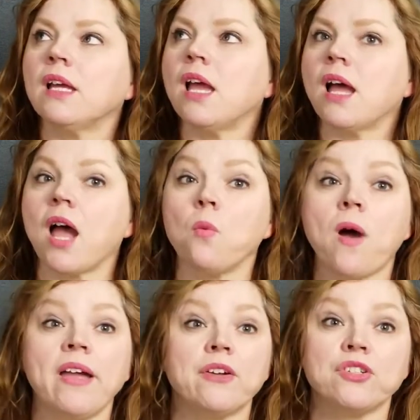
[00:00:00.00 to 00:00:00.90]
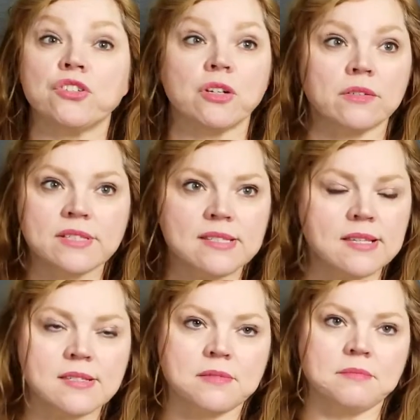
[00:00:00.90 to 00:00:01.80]
I wired your nervous
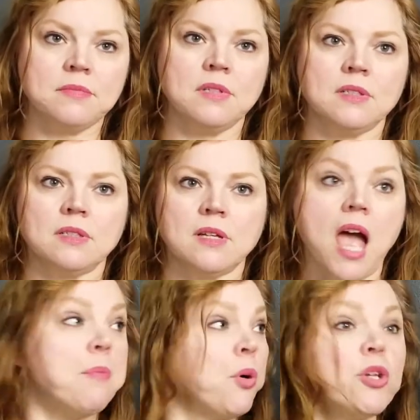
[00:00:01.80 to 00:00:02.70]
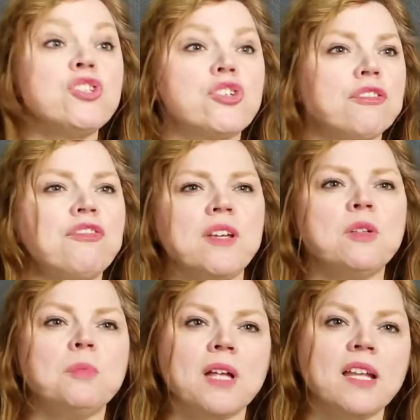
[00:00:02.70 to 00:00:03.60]
system. I pushed your fetal
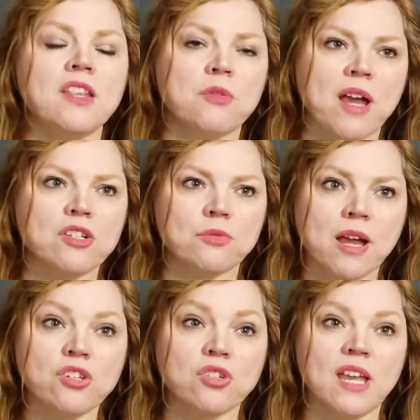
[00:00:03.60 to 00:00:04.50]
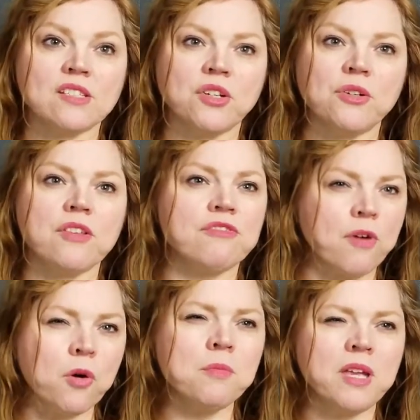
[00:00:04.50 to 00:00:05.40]
blood in the right direction and turned the
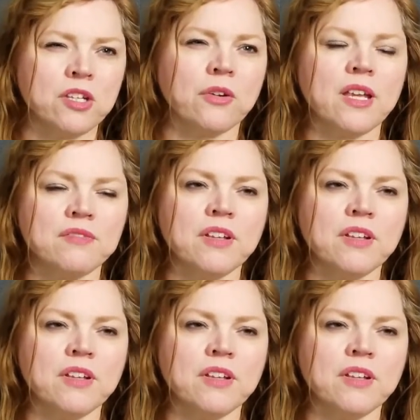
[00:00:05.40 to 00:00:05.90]
foam in your infant